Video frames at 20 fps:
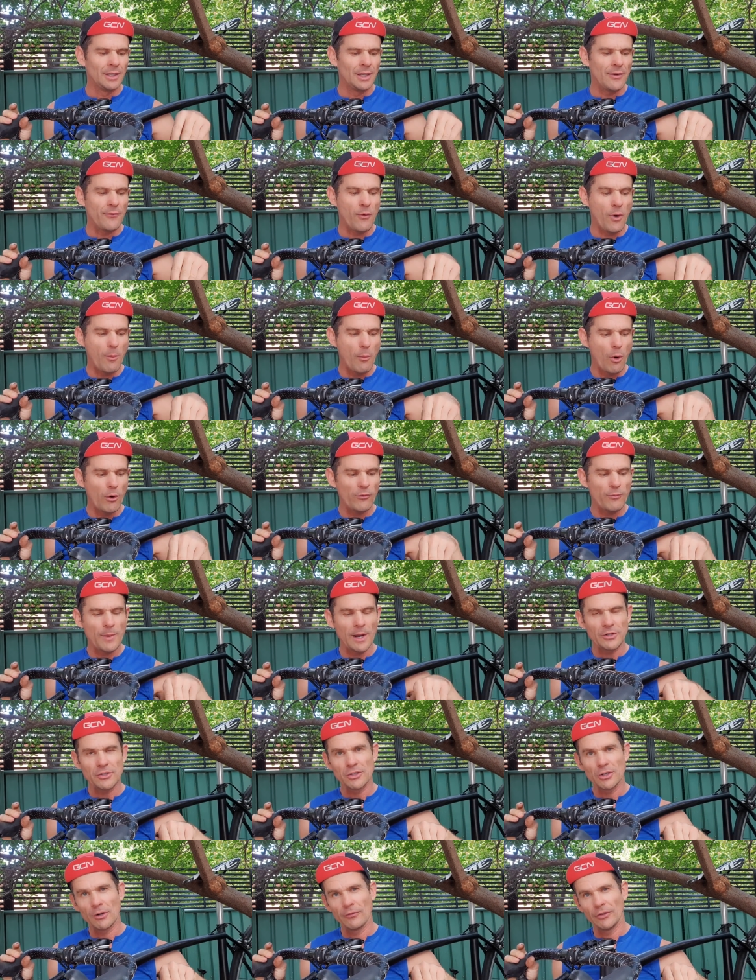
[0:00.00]
If you want more
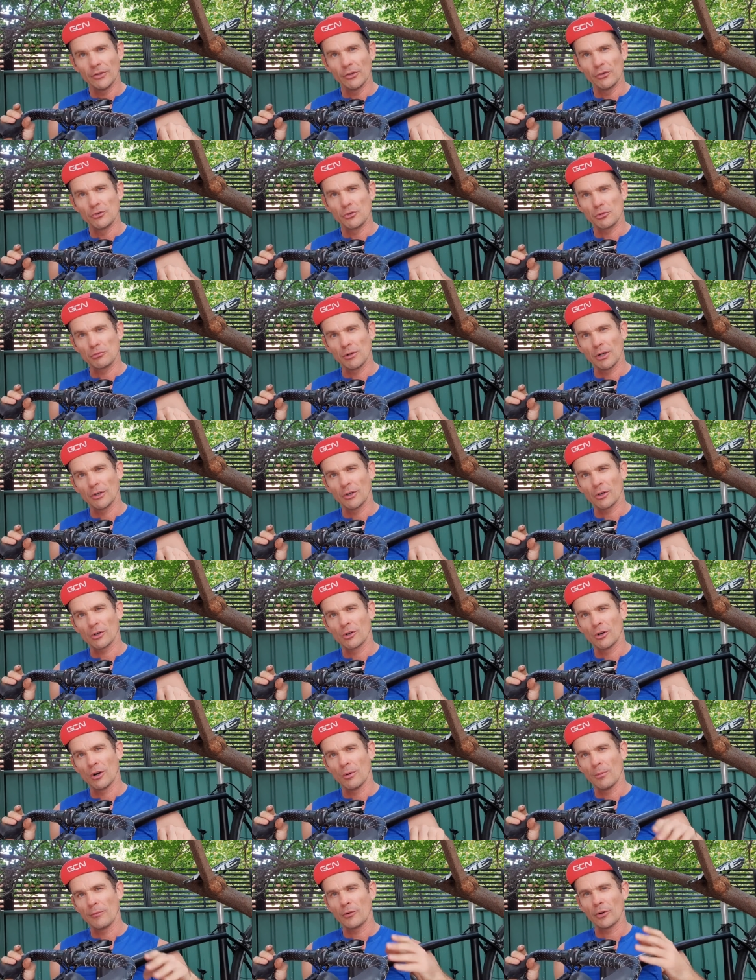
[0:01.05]
information, go visit
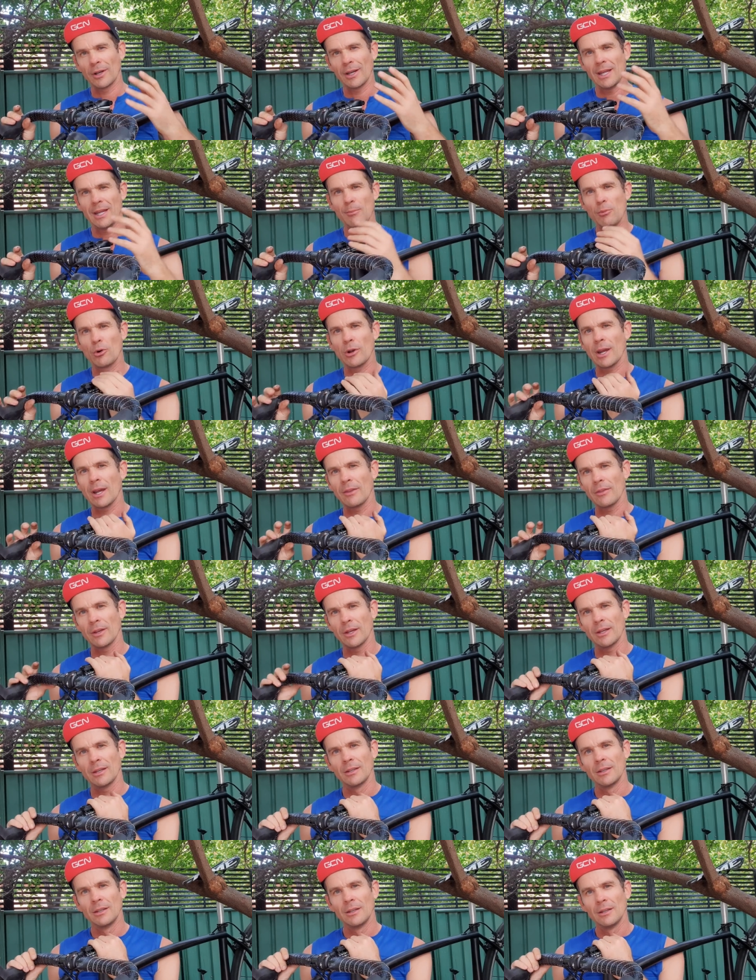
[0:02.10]
durianrider.com. we have got an ebook out
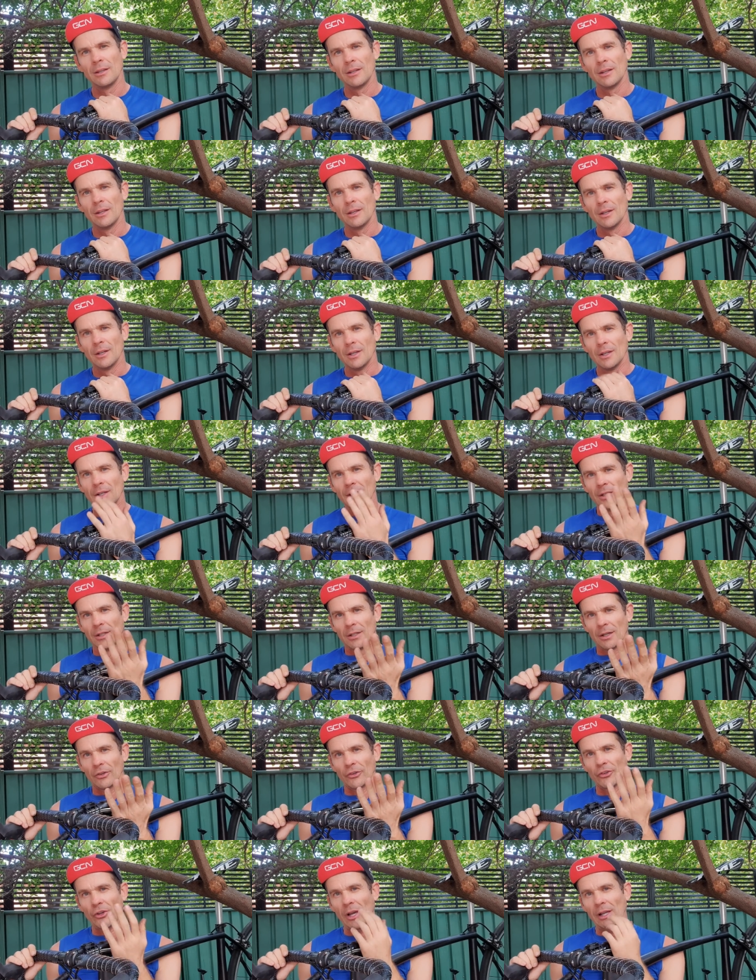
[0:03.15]
there
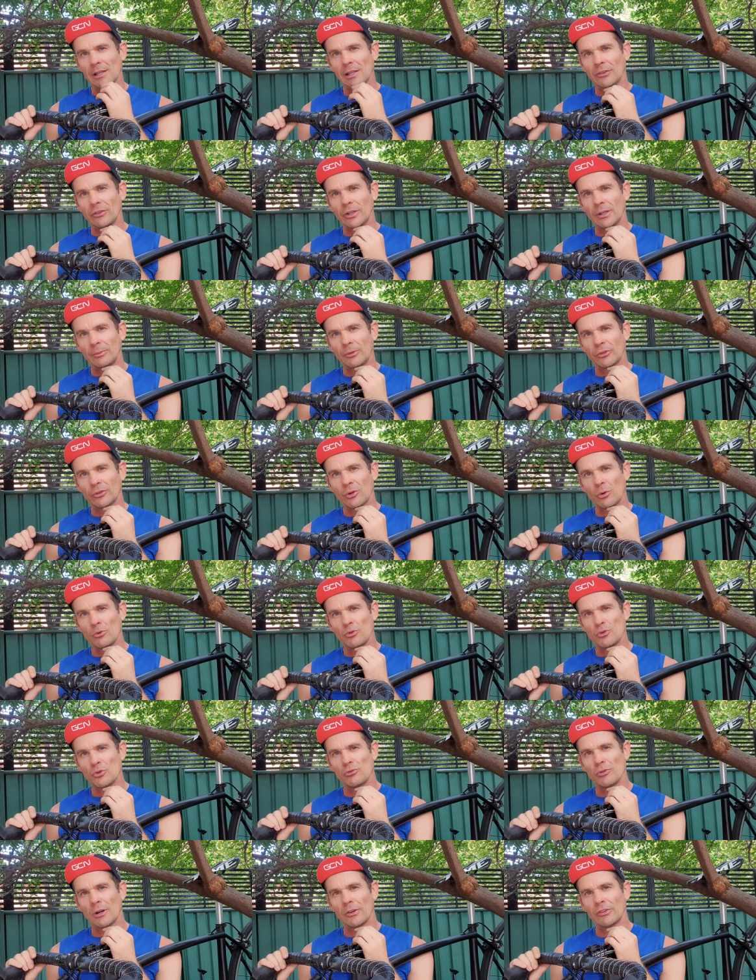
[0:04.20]
on cycling tips. It's called
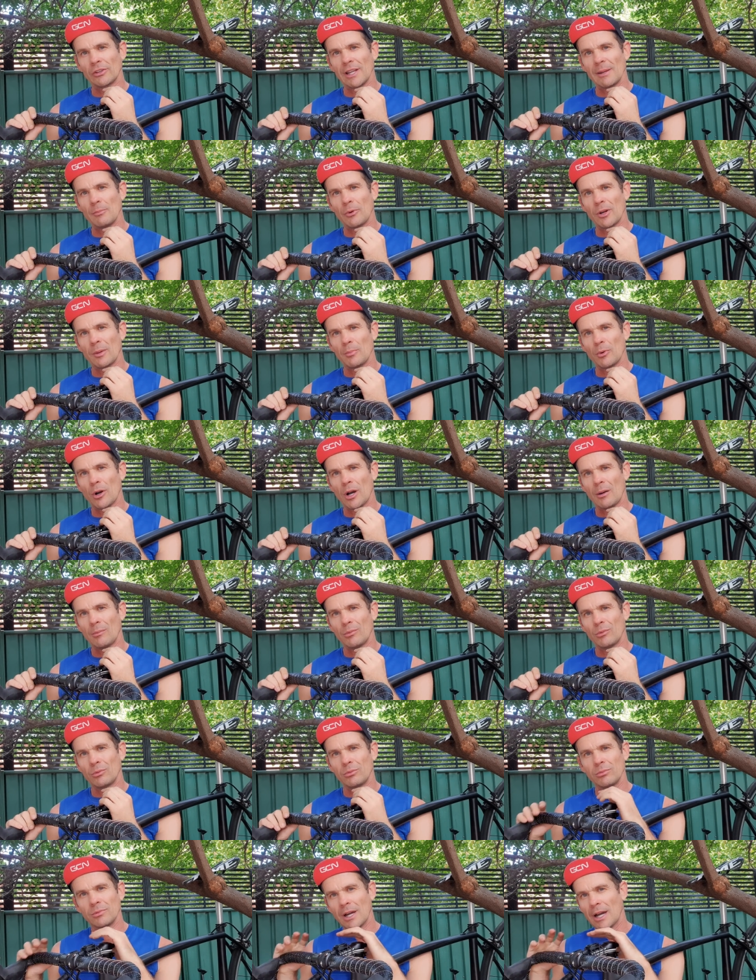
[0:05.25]
Dune Lean Body Bible.
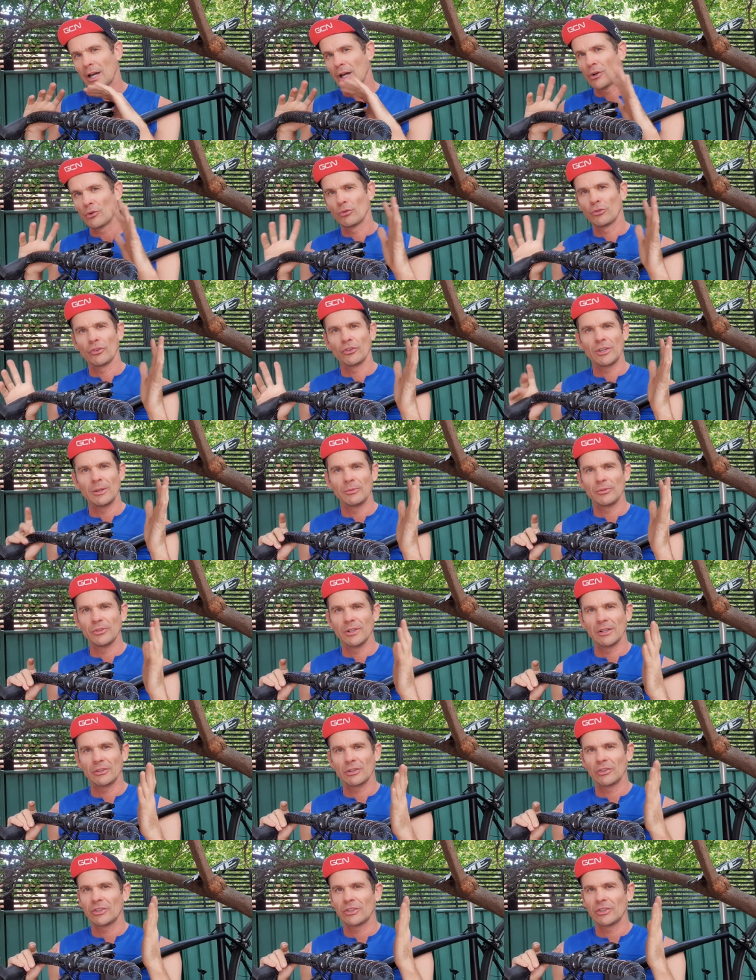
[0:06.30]
Hundreds of tips in there. It's going